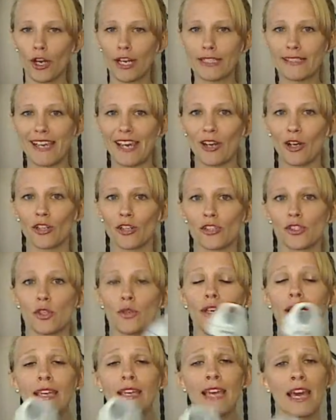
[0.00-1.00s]
container. So
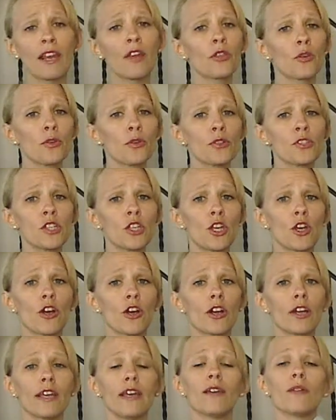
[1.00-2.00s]
you can get it through
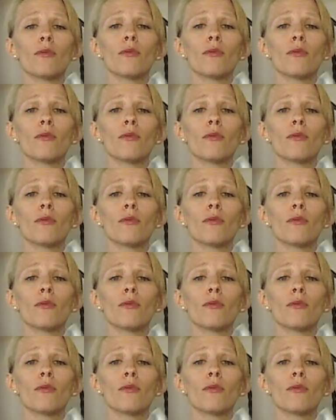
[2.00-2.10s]
security.